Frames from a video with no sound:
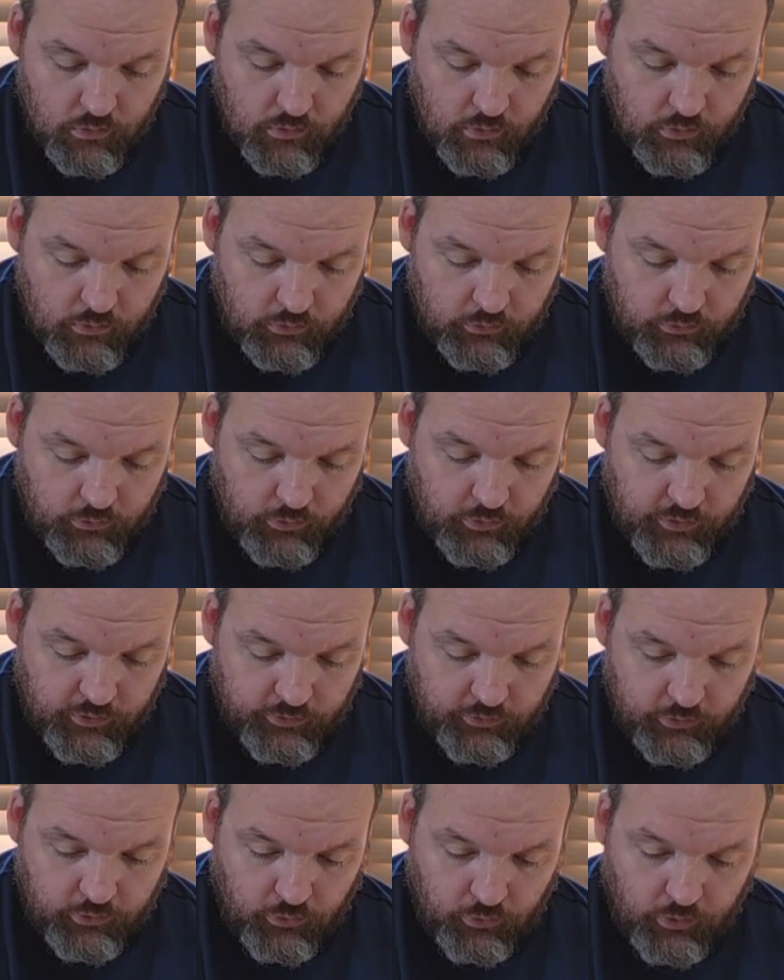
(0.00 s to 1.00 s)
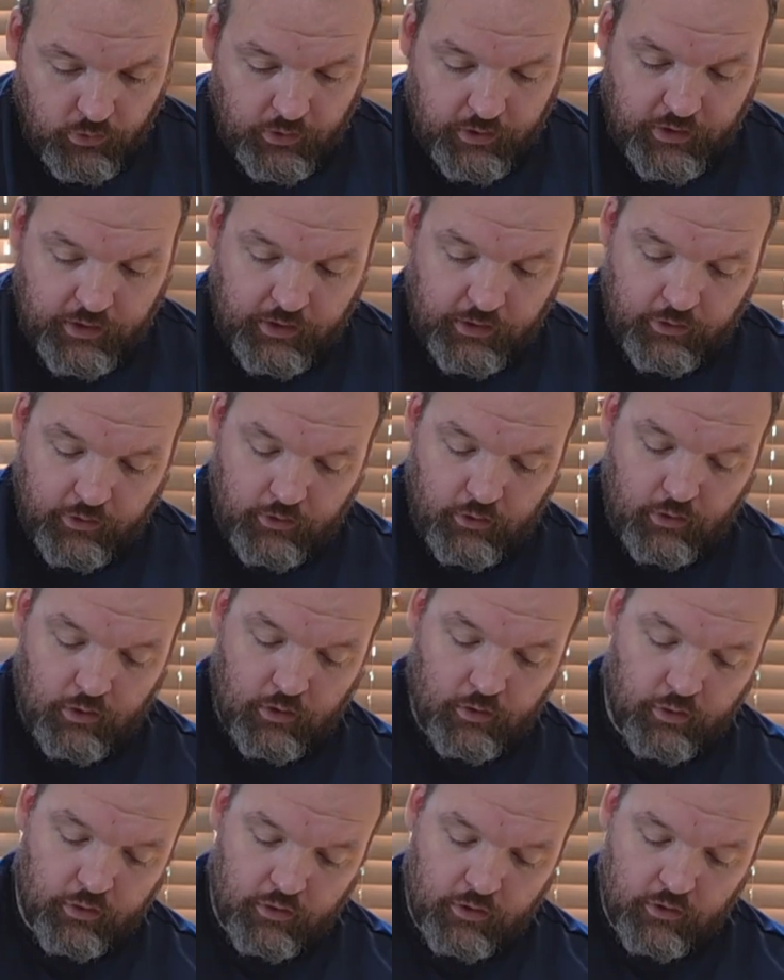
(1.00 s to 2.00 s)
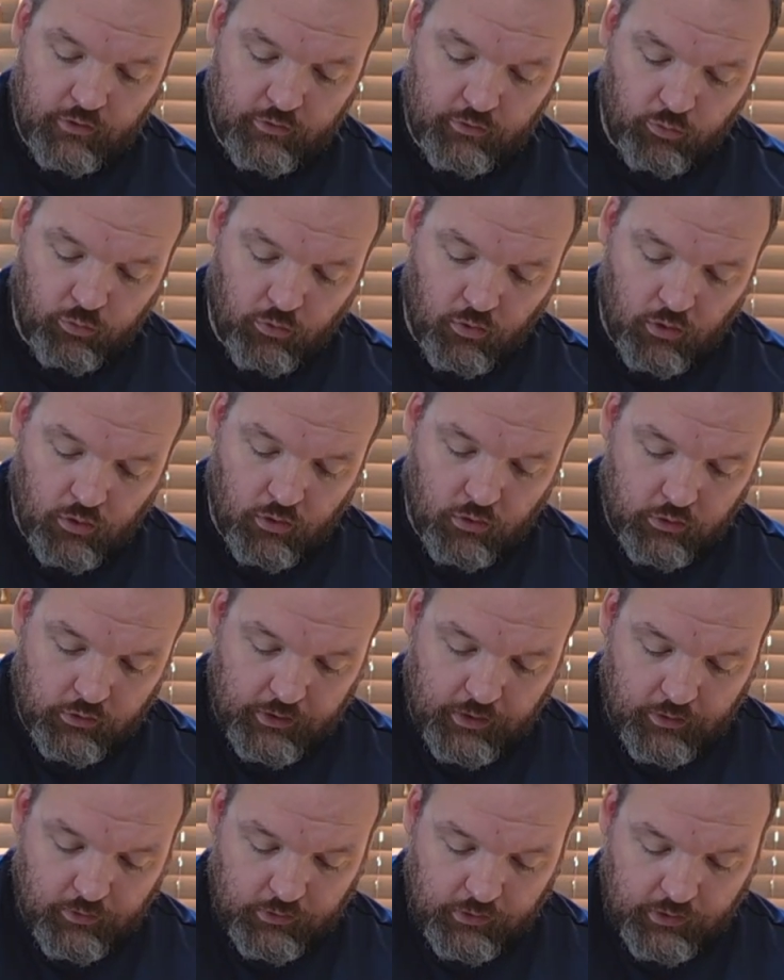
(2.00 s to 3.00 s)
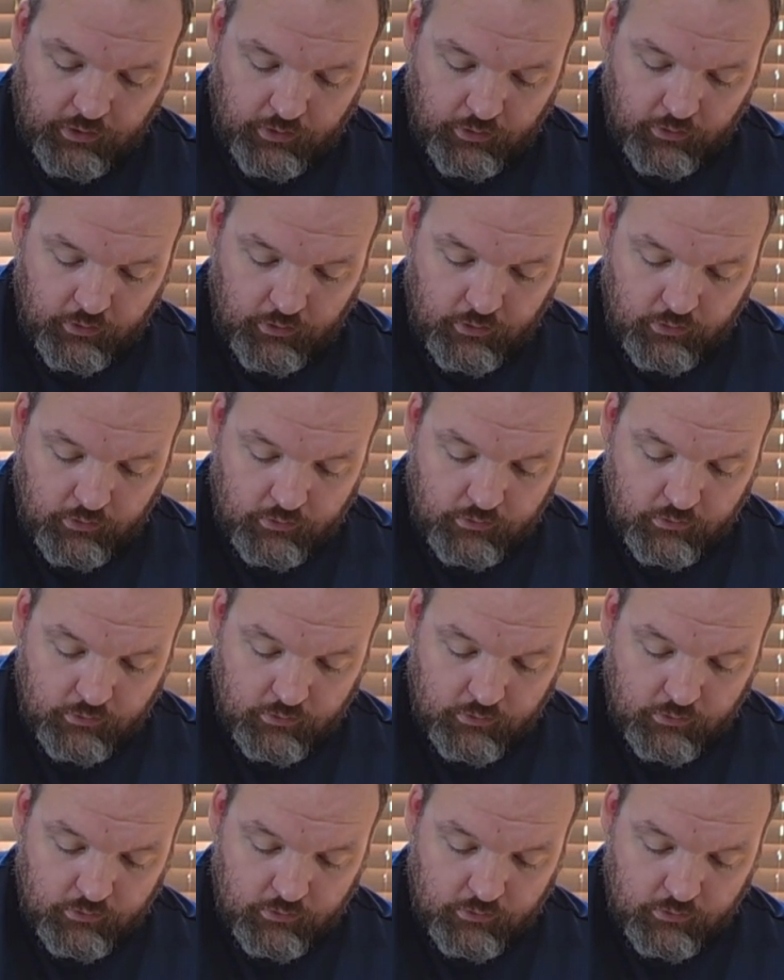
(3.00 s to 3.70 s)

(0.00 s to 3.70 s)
Let's do this door here and this wall down here. Huh?